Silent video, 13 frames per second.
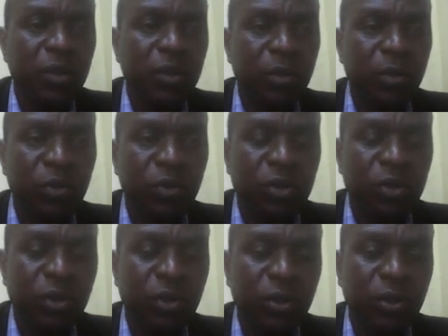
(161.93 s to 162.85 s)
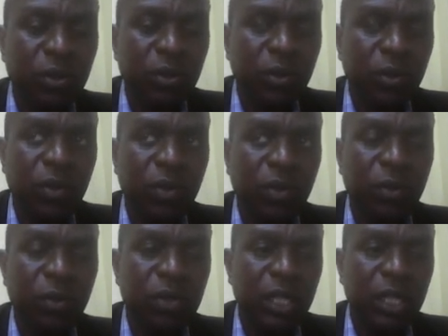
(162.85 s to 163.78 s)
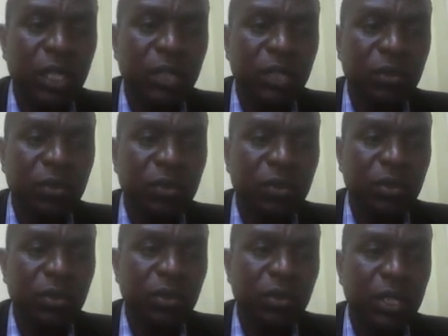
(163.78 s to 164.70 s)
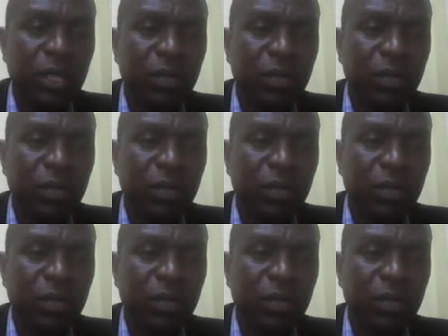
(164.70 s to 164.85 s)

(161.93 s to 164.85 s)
bookstore, the books issued to students,